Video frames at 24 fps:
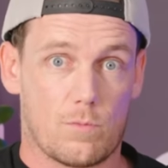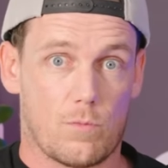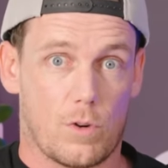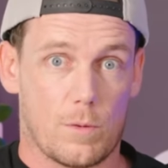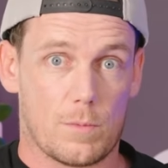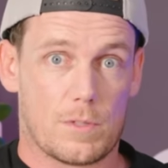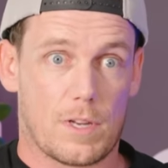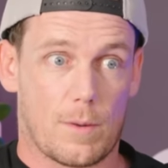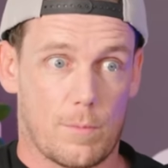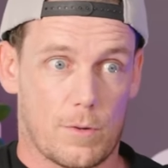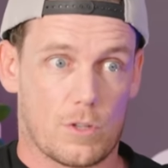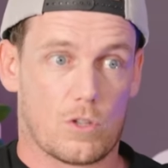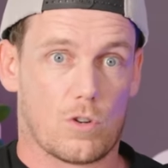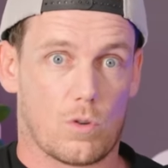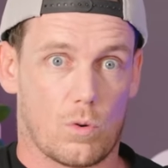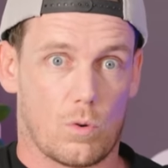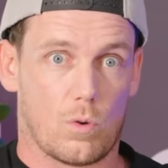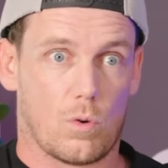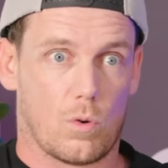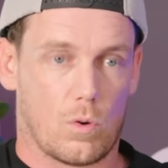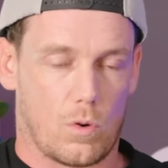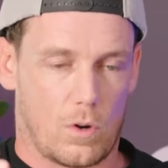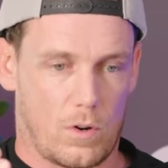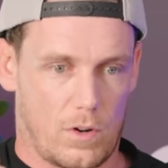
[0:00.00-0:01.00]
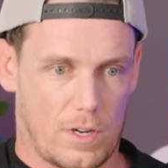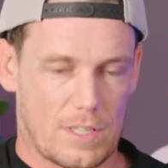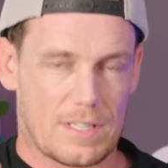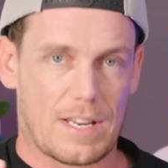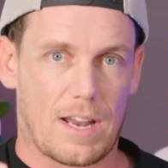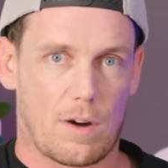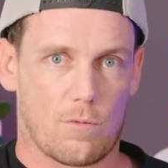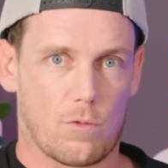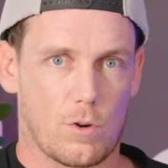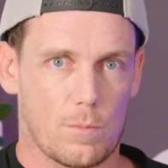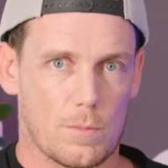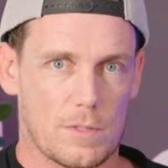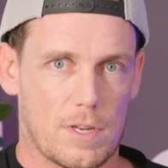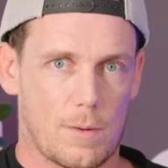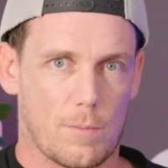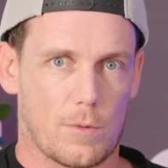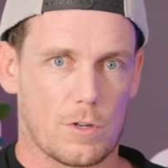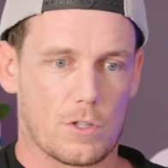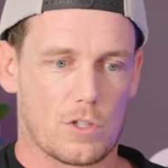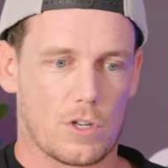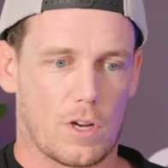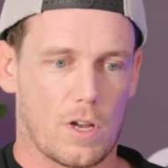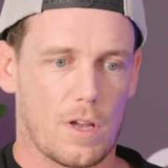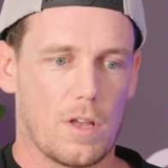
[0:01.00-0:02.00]
room temperature or, or it's at room
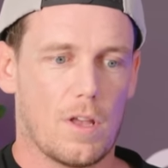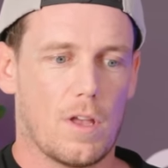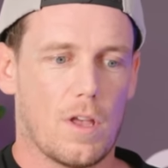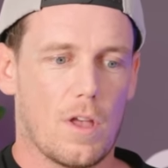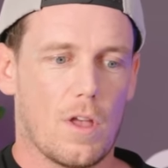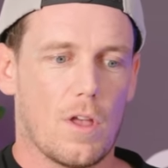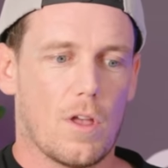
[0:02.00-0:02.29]
temperature.